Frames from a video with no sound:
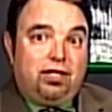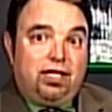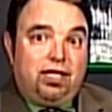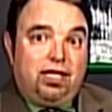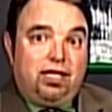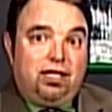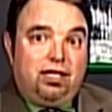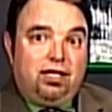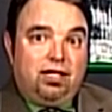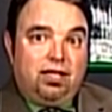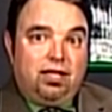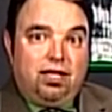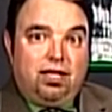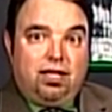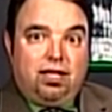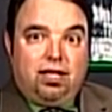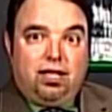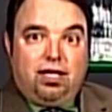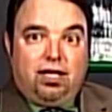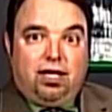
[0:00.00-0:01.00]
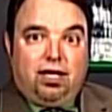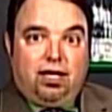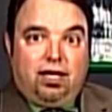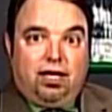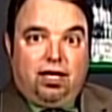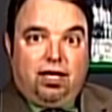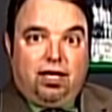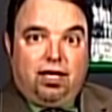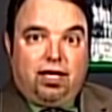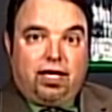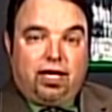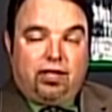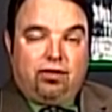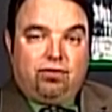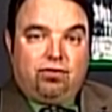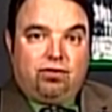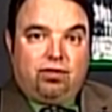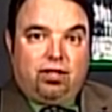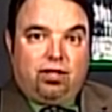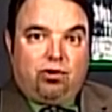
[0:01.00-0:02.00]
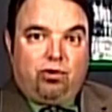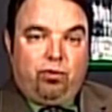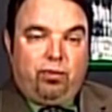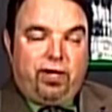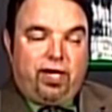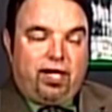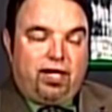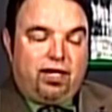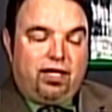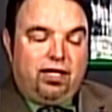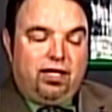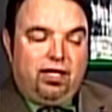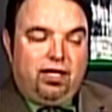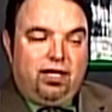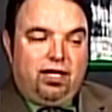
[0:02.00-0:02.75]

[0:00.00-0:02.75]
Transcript: lead against Quebec.